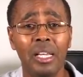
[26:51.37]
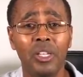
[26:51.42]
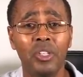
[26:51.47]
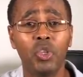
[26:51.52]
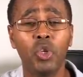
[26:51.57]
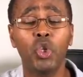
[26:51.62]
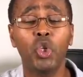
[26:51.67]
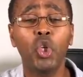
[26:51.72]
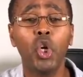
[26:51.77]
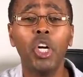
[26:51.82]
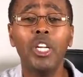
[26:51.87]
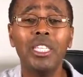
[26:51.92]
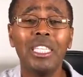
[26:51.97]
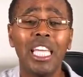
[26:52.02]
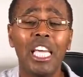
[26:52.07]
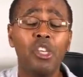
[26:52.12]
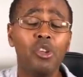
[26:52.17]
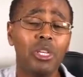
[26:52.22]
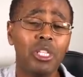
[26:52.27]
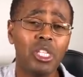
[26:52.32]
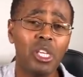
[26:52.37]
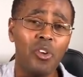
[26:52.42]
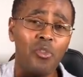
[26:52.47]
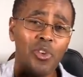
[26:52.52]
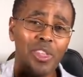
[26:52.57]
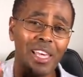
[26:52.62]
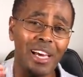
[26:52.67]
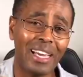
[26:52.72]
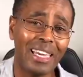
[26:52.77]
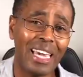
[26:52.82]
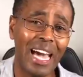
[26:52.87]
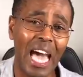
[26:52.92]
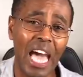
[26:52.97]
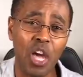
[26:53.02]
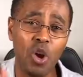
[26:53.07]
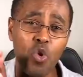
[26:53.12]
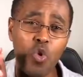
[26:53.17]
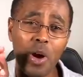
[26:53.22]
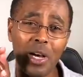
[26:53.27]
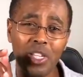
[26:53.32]
So don't tie yourself with a
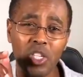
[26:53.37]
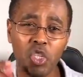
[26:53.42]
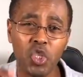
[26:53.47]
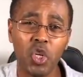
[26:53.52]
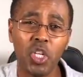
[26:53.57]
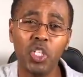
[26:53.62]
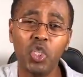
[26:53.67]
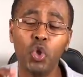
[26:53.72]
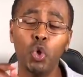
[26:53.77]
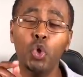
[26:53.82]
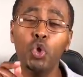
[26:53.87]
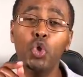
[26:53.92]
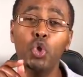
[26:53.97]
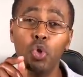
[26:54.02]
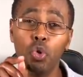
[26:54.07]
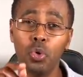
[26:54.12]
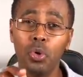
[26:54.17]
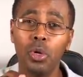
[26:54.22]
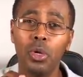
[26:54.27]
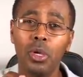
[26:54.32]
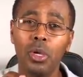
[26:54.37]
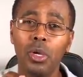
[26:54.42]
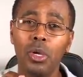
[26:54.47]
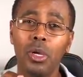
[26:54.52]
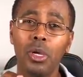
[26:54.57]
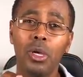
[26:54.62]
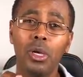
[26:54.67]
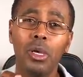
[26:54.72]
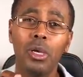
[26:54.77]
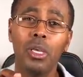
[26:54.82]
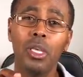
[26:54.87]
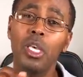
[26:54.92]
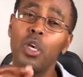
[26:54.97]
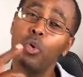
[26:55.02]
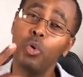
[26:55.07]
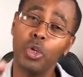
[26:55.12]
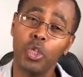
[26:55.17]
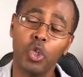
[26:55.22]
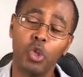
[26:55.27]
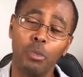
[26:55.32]
guy who has not told you he
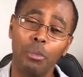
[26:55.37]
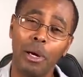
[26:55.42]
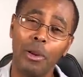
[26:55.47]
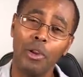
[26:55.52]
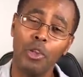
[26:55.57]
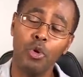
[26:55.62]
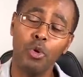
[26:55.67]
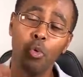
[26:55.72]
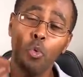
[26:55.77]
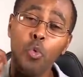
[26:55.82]
wants to marry you.